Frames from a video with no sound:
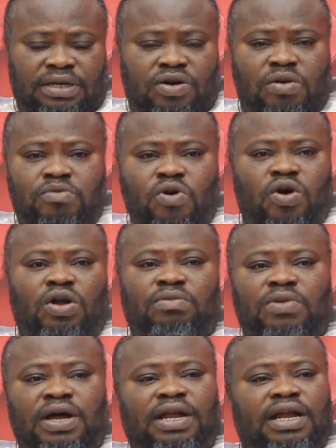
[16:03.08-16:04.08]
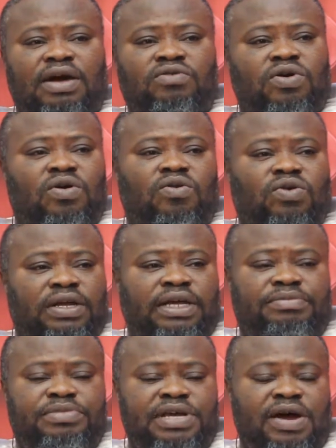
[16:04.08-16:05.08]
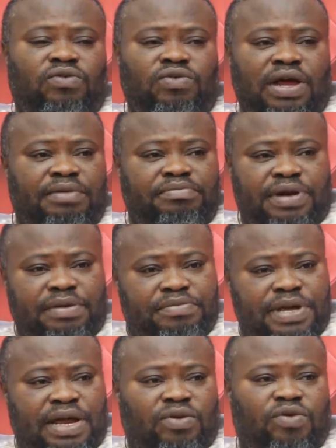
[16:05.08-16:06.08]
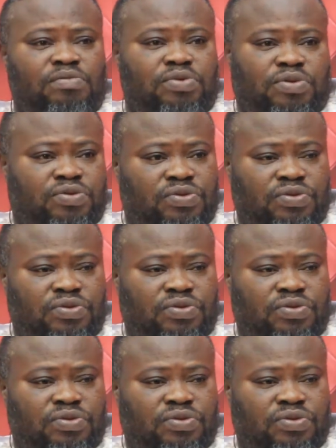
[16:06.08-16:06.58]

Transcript: Obu on one and I won 1 year beer on one bread beer no obo.